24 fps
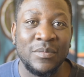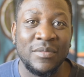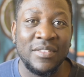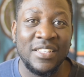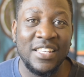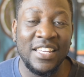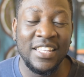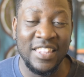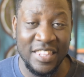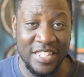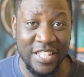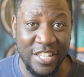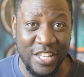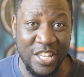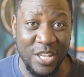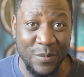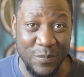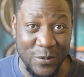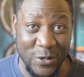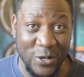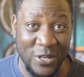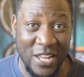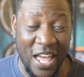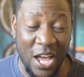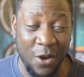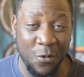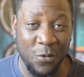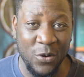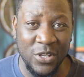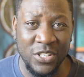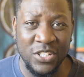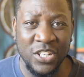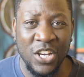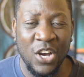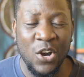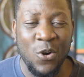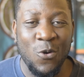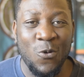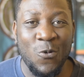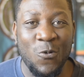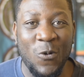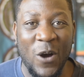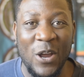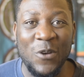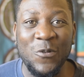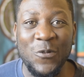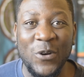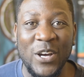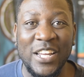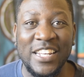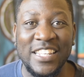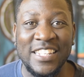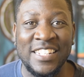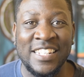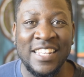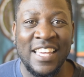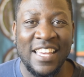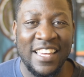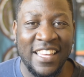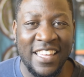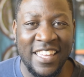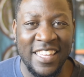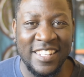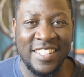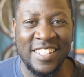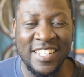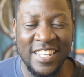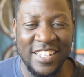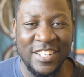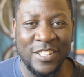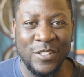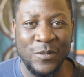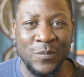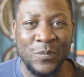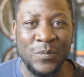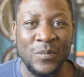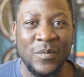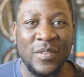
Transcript: in the Hebrew language. One word is chesed,